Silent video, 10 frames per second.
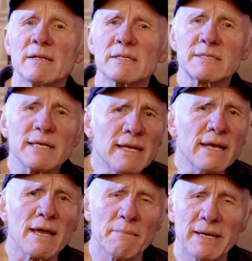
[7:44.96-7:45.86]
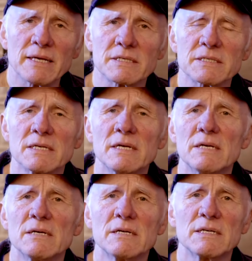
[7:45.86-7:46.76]
Silly gimmicks
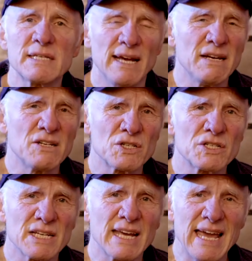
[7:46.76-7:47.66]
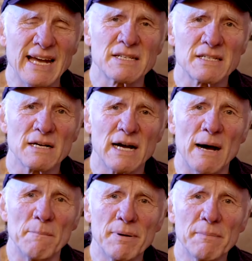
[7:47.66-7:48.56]
tend to get
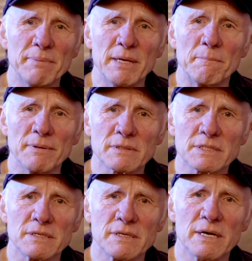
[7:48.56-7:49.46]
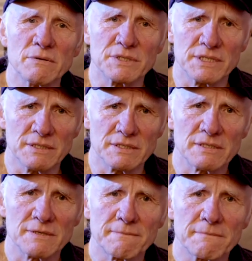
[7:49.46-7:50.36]
up people's noses.